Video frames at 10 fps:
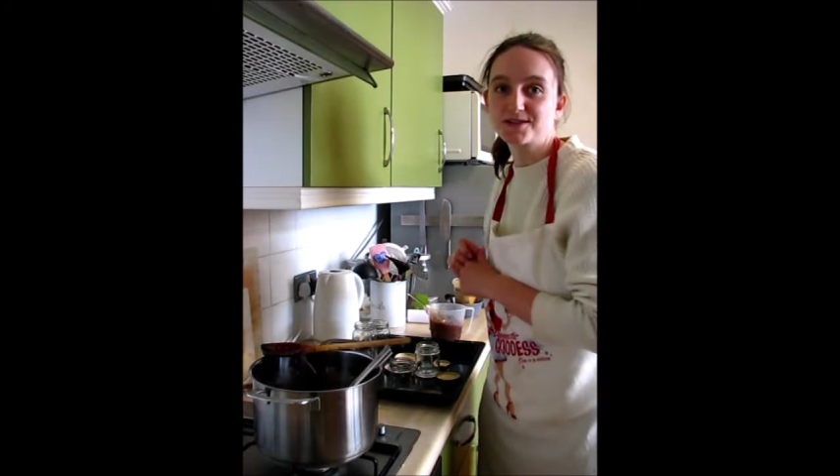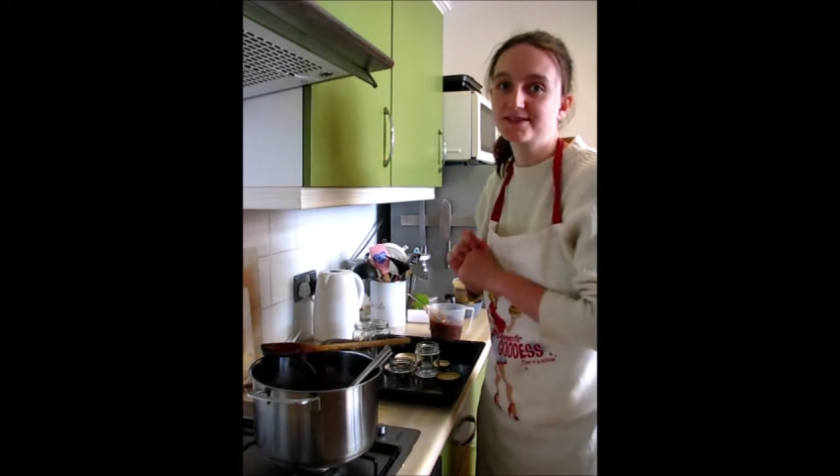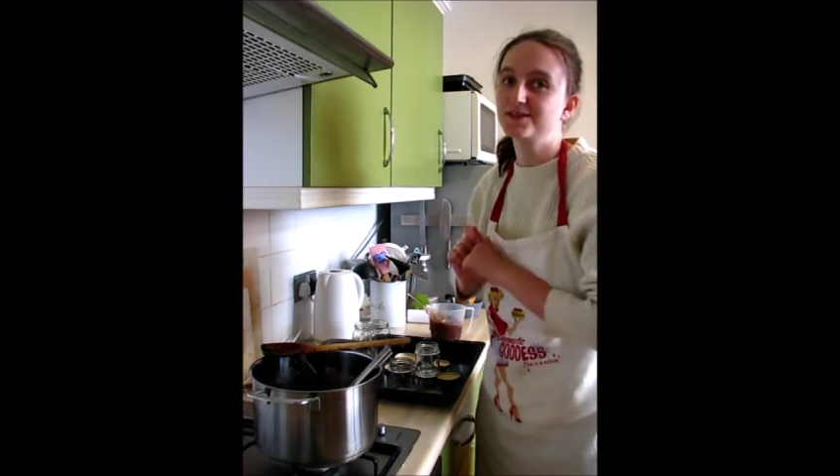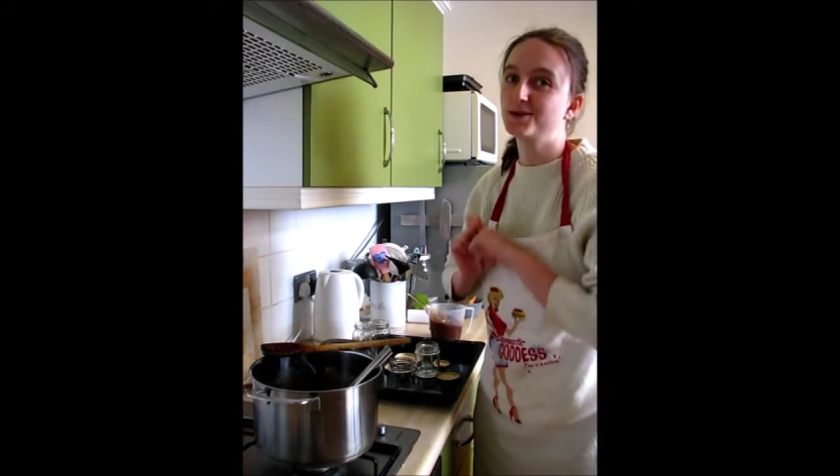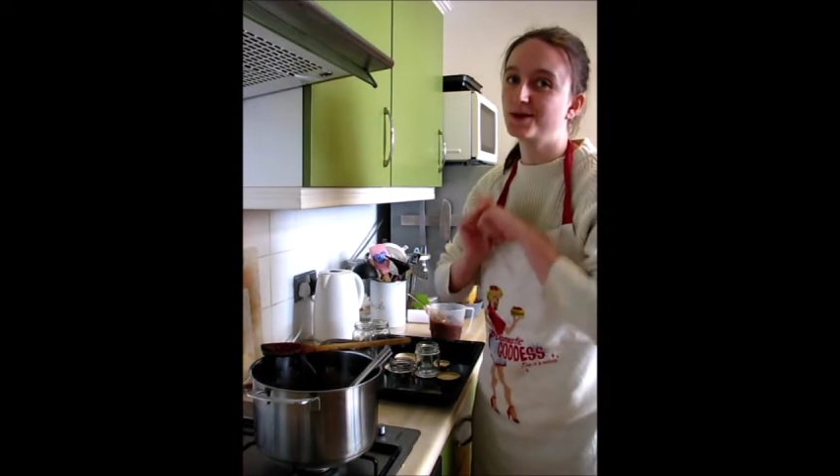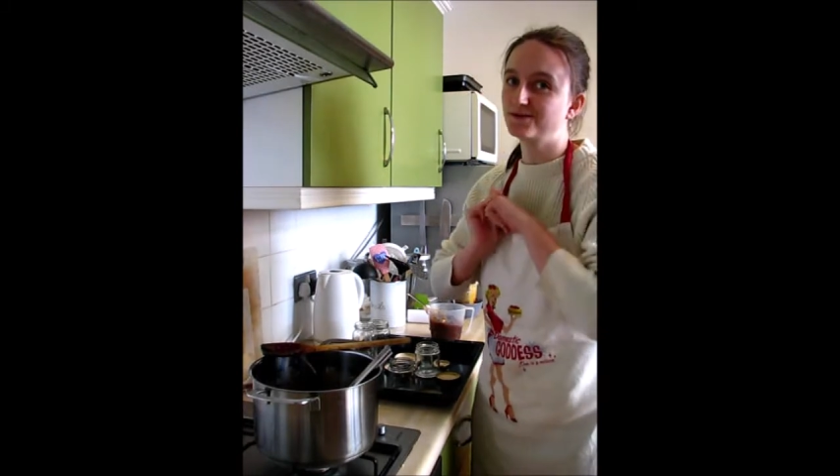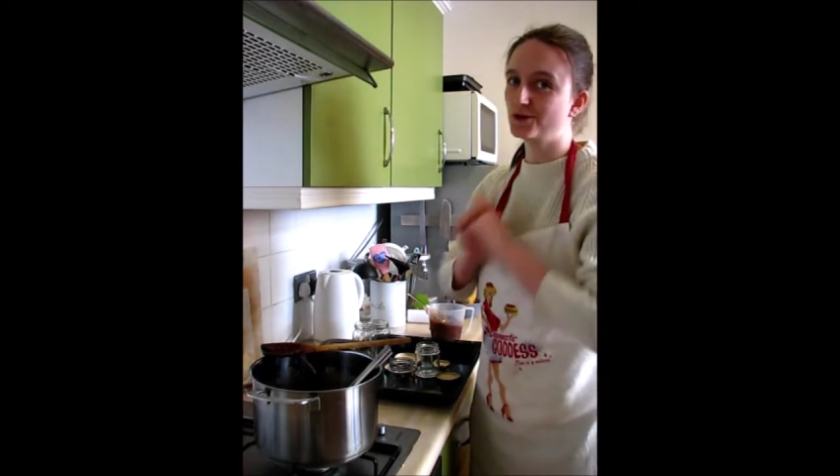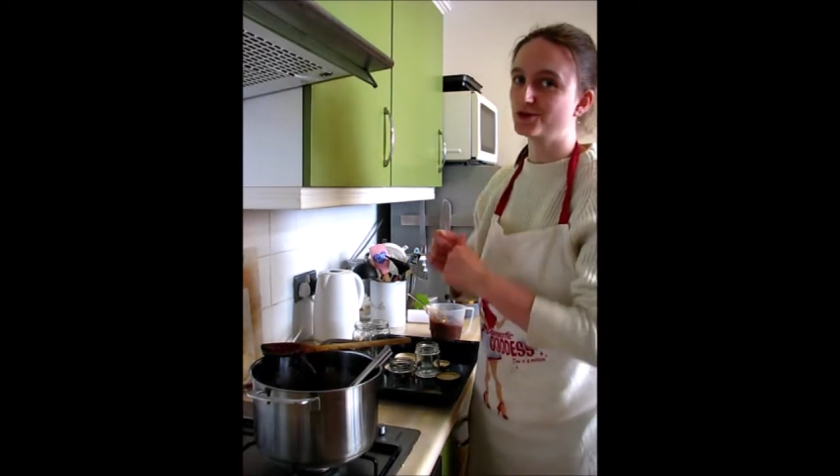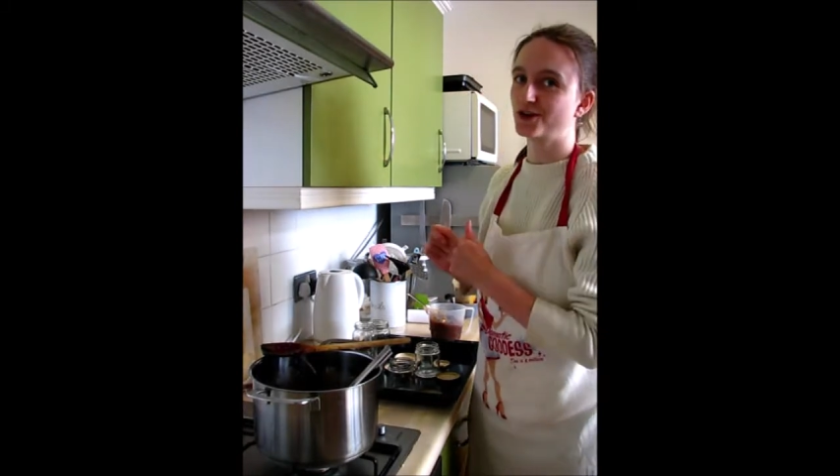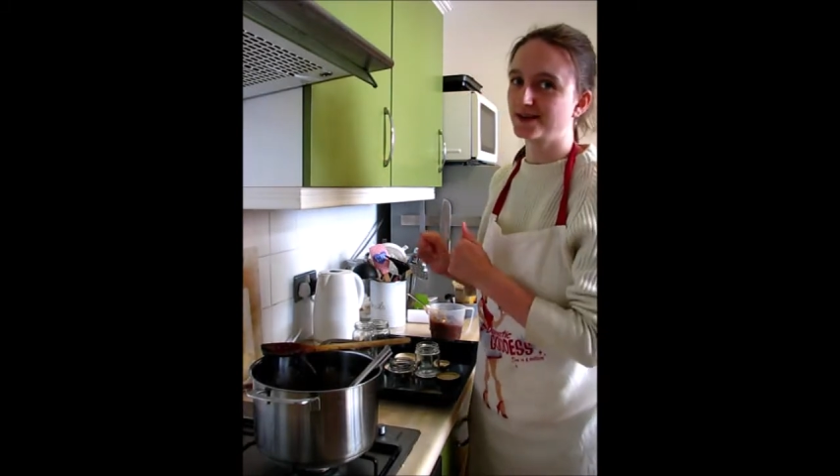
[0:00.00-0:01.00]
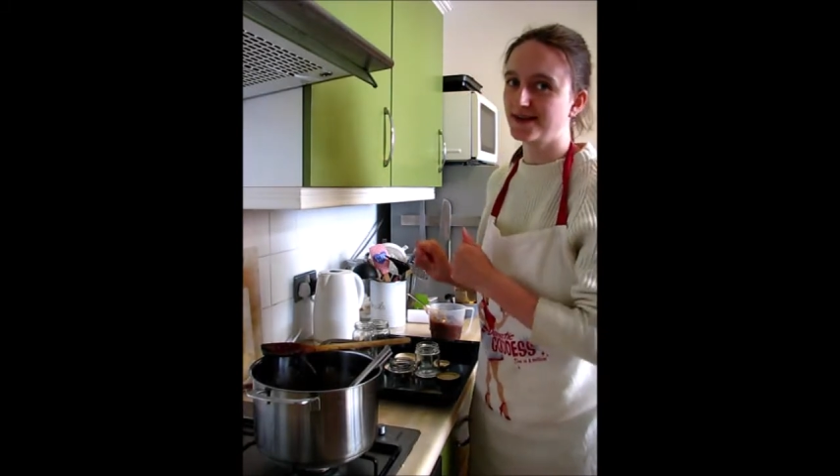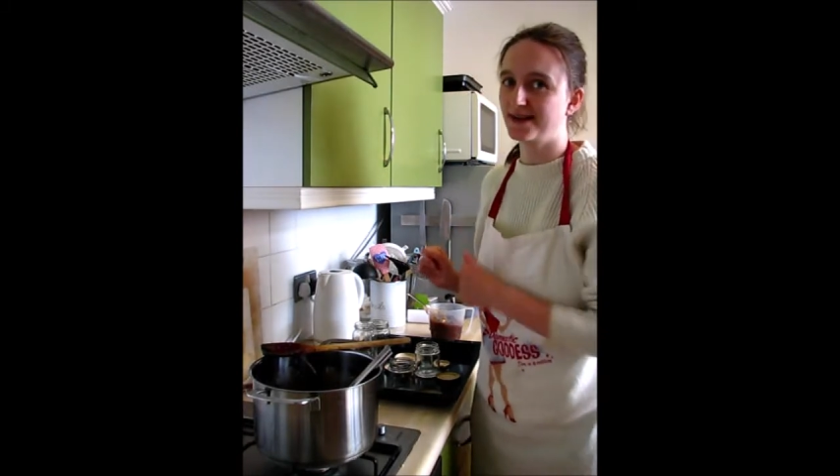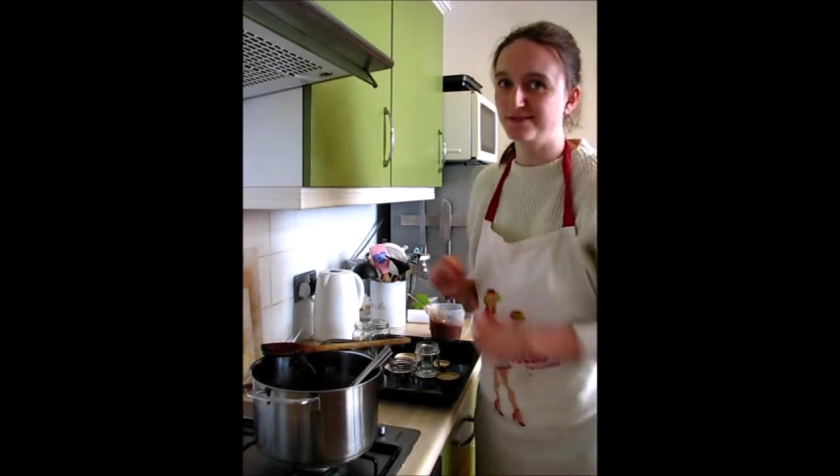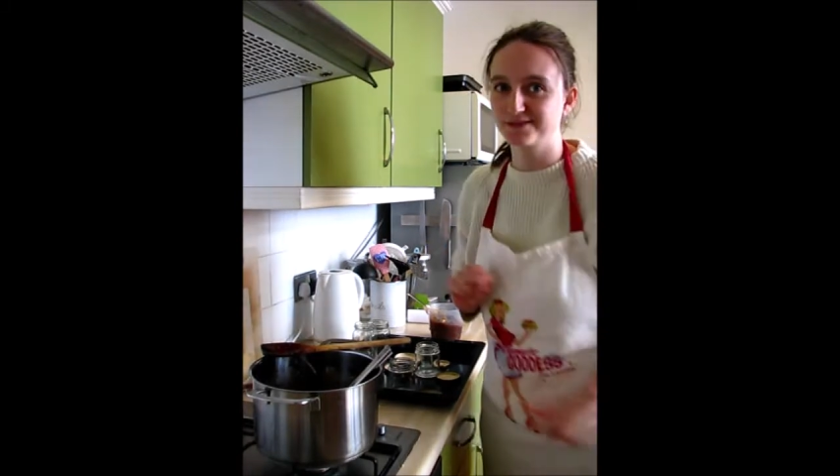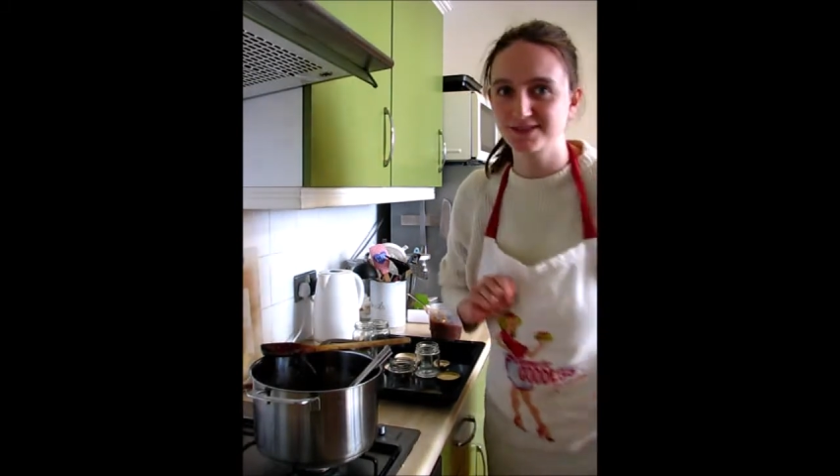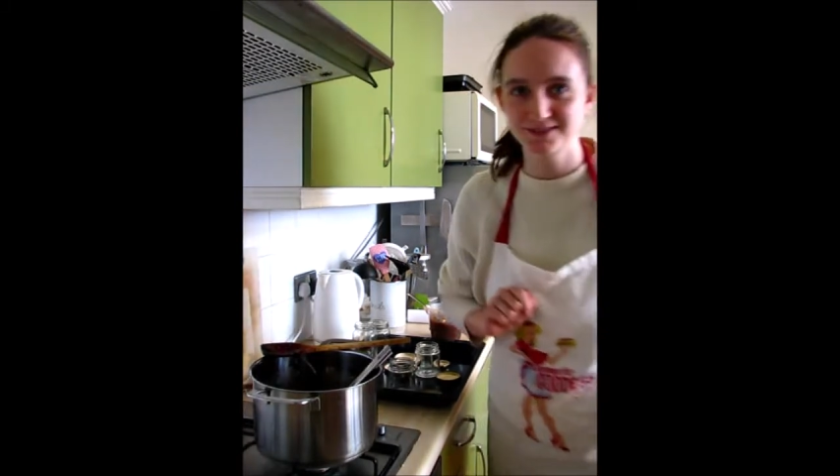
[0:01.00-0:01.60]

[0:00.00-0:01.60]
until you have no chutney left.